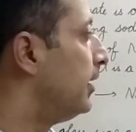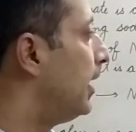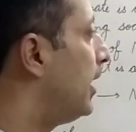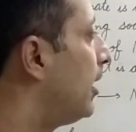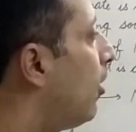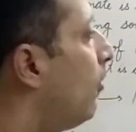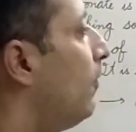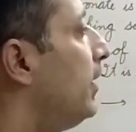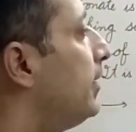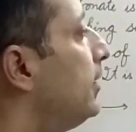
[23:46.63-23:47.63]
And now
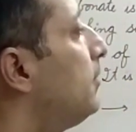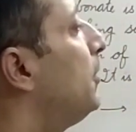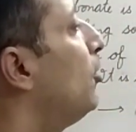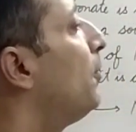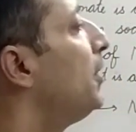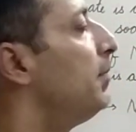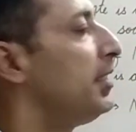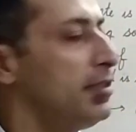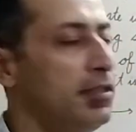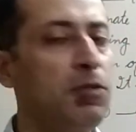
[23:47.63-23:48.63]
when this POP
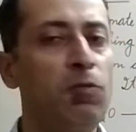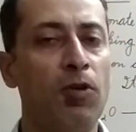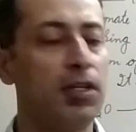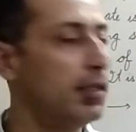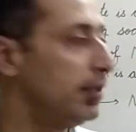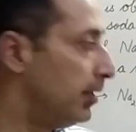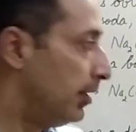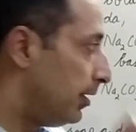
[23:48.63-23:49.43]
mixes with water,